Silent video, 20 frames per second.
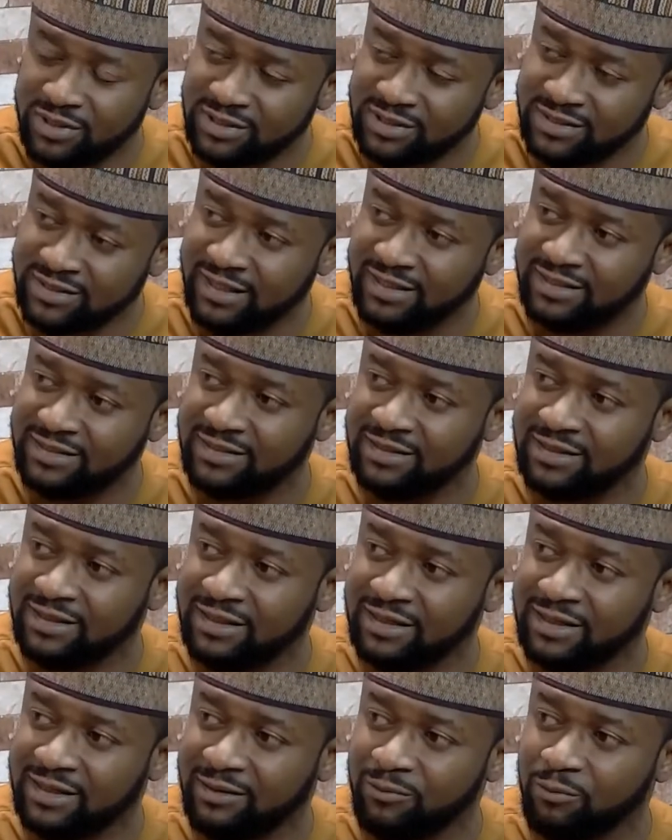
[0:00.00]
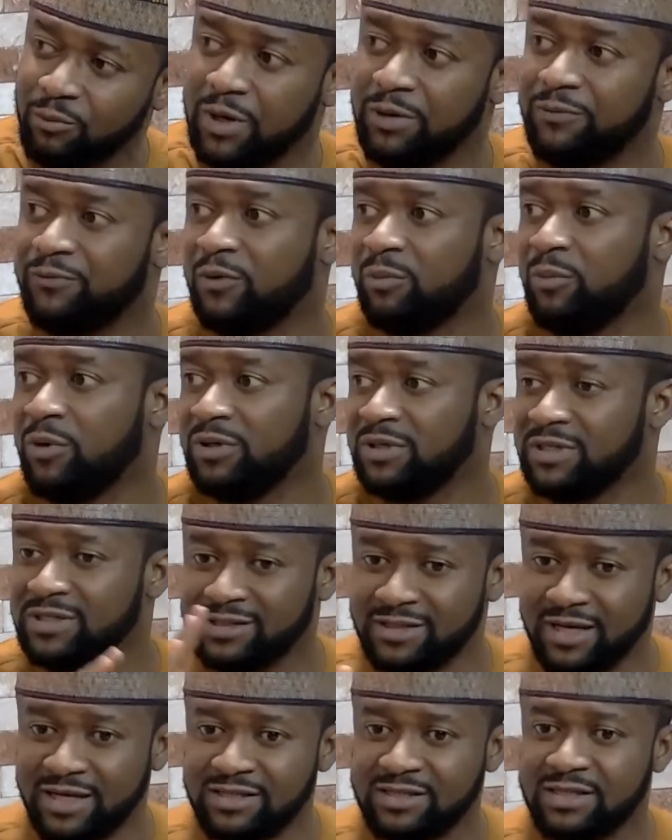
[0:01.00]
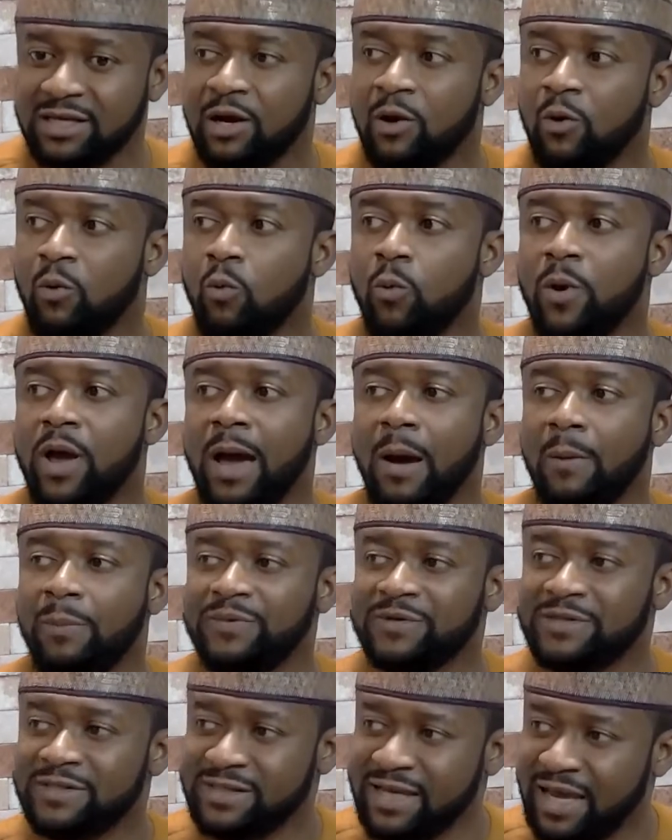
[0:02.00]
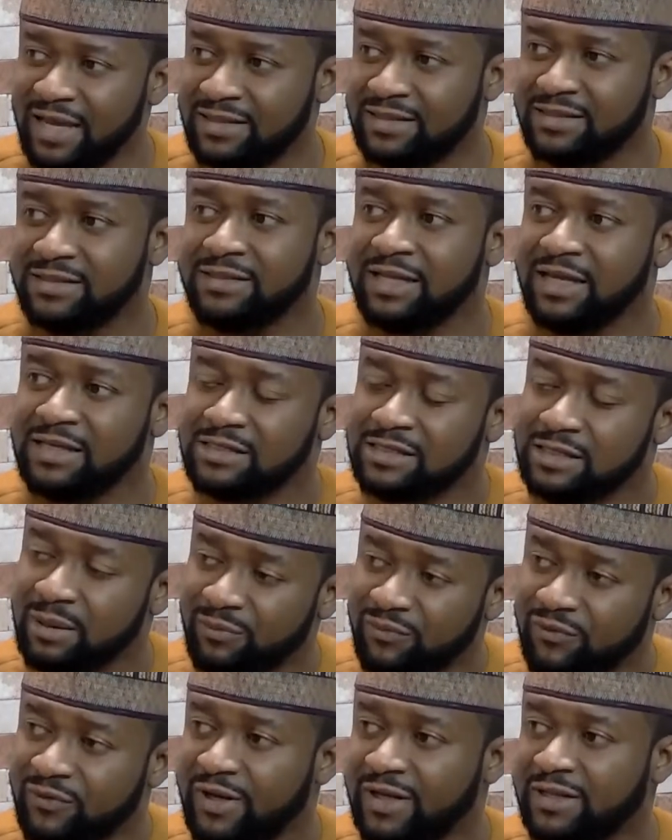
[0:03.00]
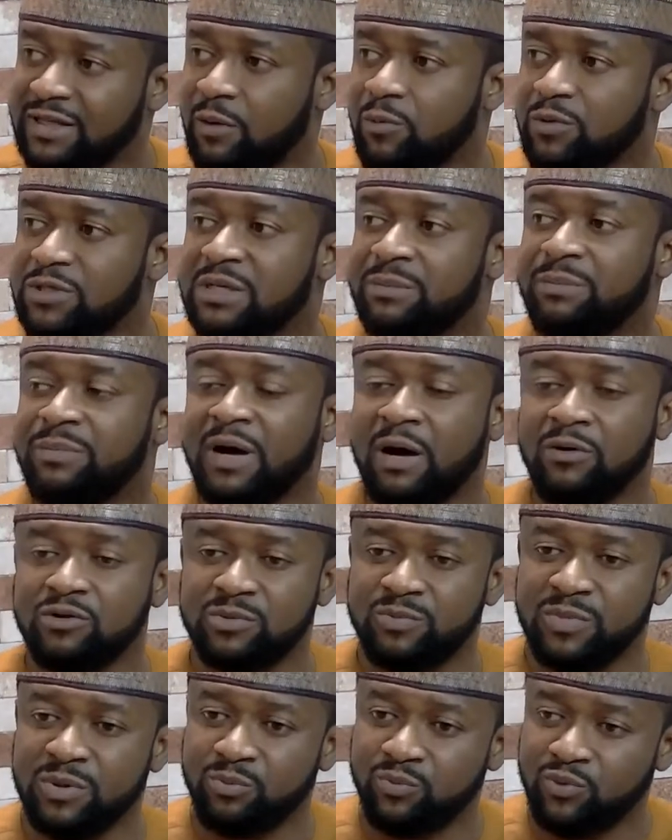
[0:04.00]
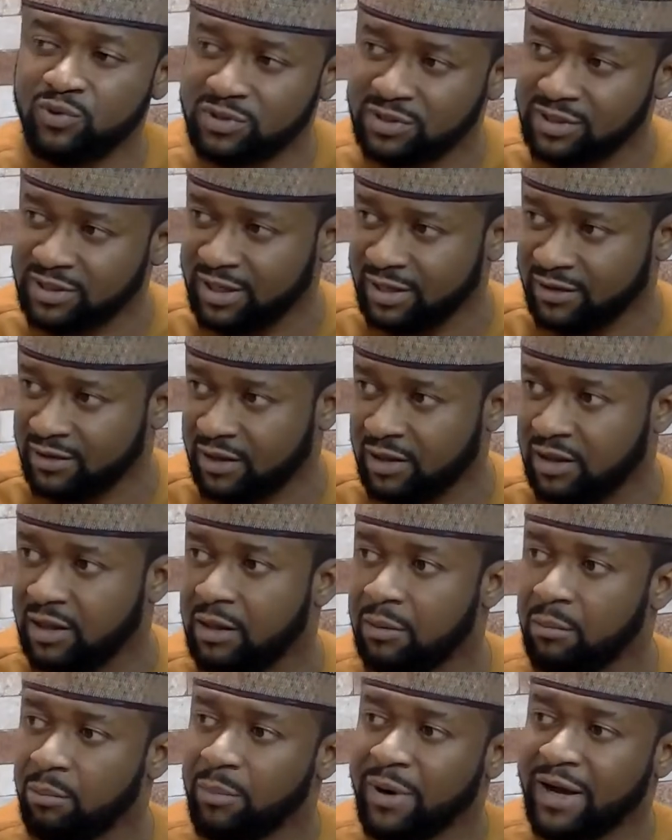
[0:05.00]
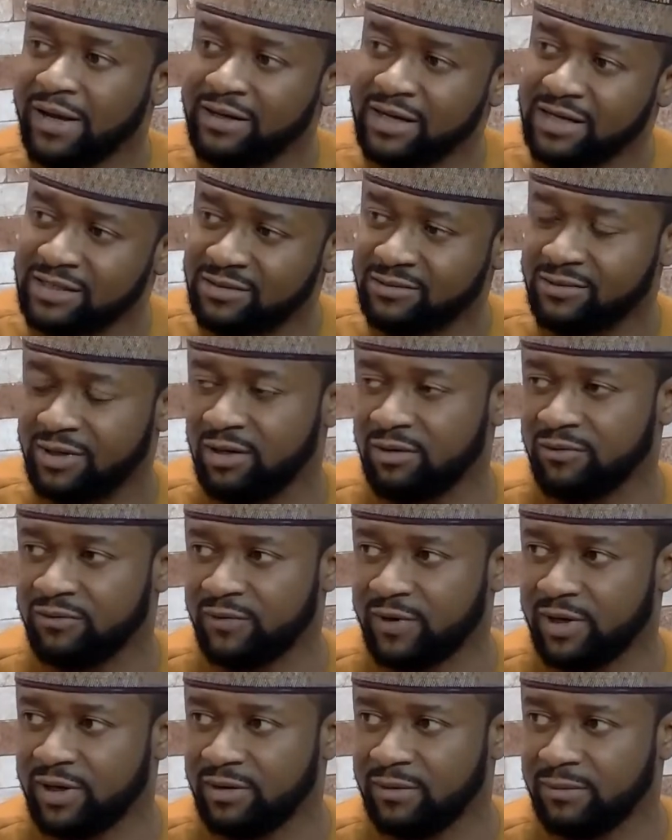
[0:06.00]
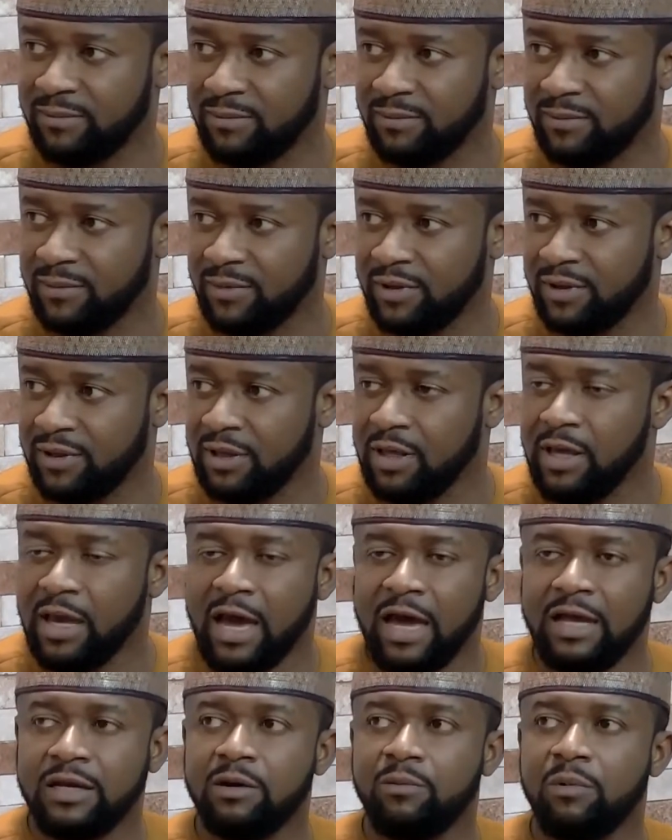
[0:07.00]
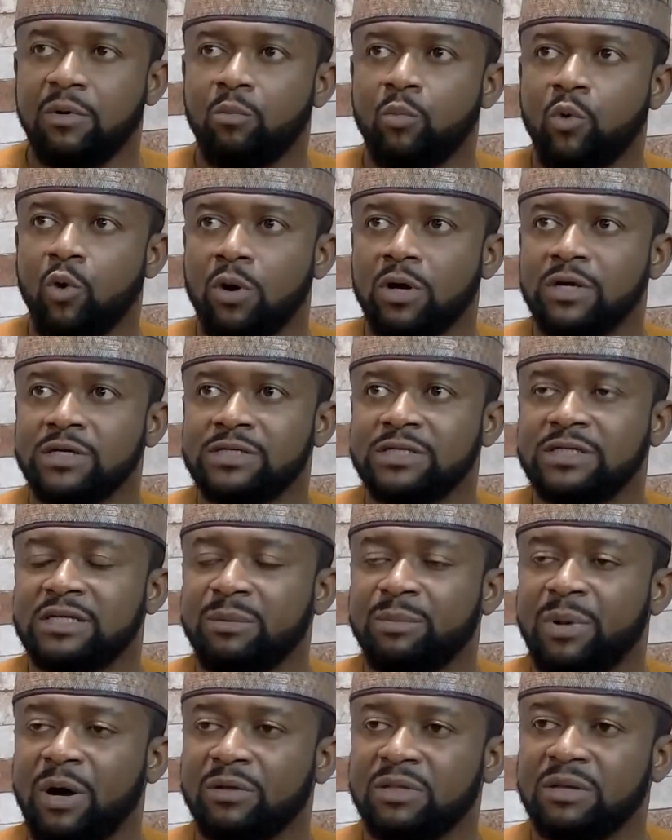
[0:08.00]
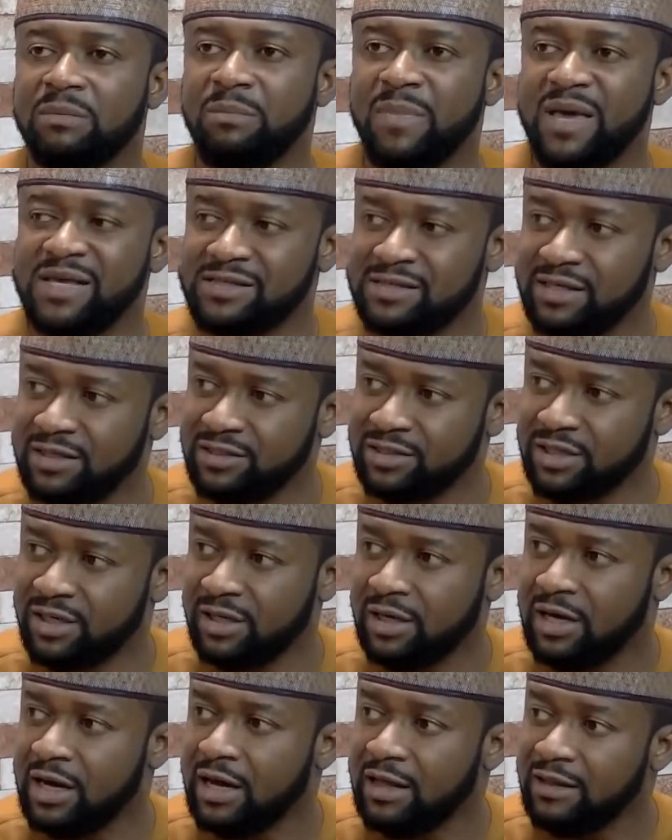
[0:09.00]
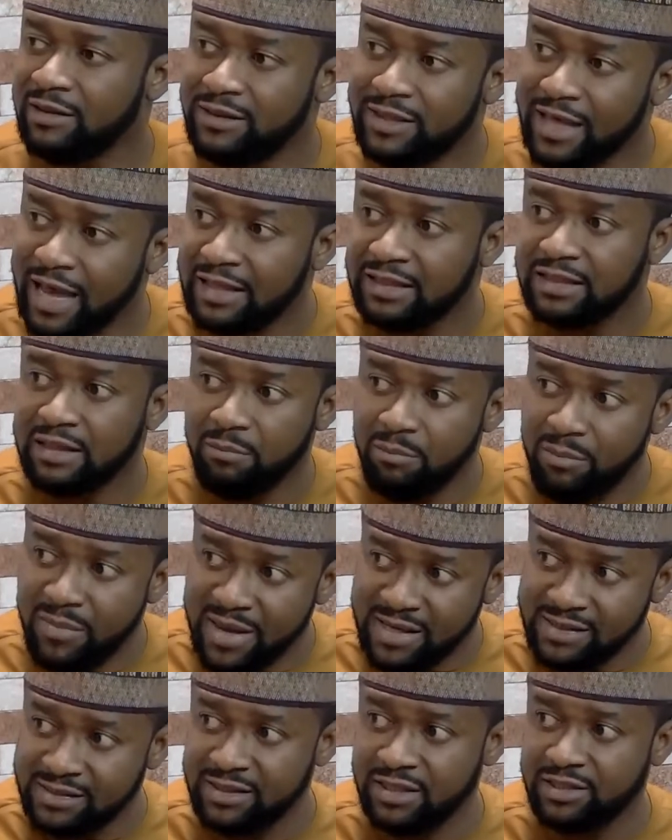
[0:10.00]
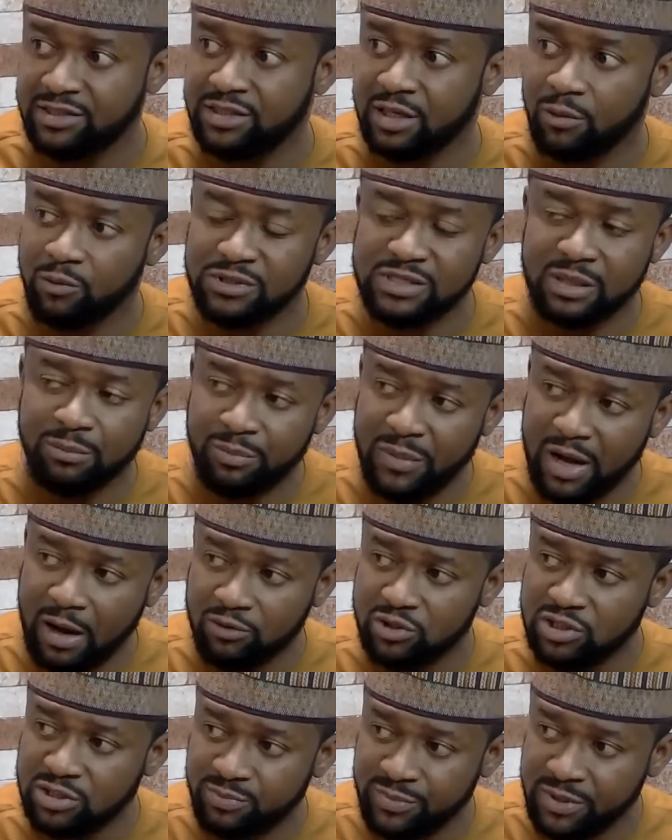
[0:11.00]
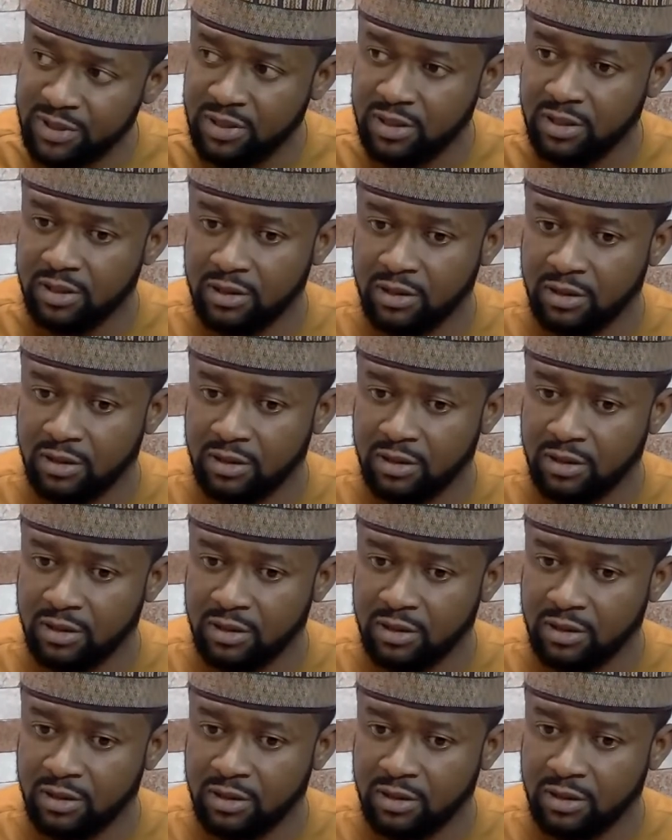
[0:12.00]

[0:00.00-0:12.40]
State, were from other states, were upset that something like that was about to be put together by Nasri Erifai. And they were more concerned about the messenger than the message that was about to be